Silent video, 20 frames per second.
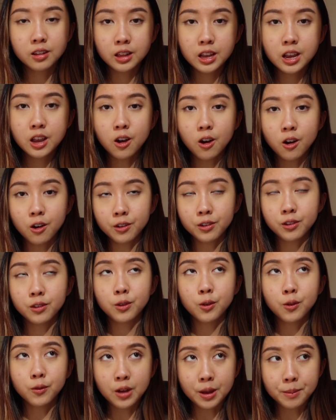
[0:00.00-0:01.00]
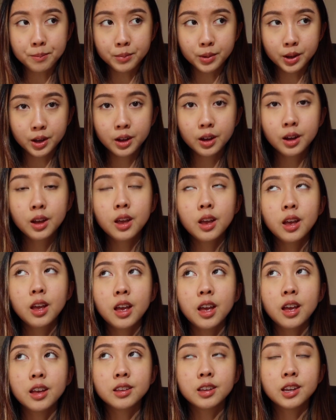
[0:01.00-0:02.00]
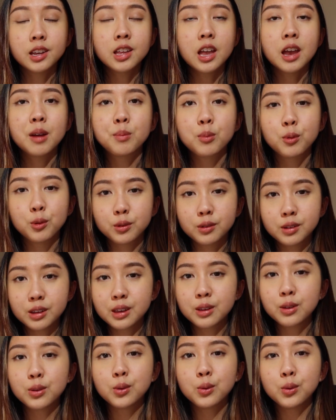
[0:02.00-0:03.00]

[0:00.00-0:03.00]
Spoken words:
early on November, and then I proceed